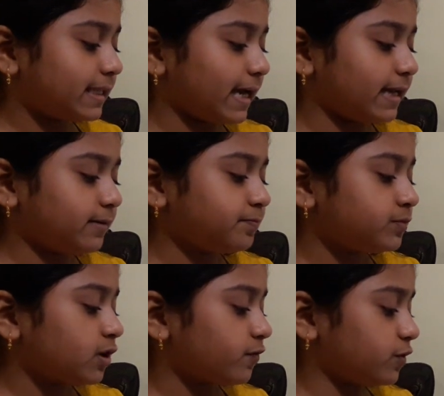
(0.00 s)
then
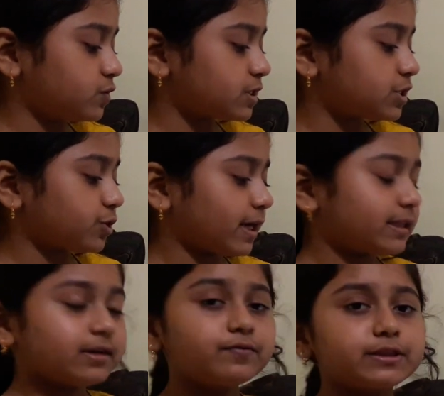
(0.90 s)
fuses
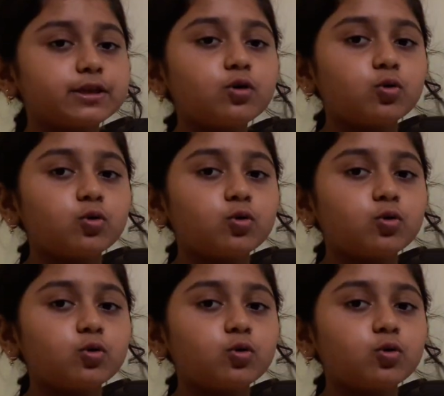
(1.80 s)
together with the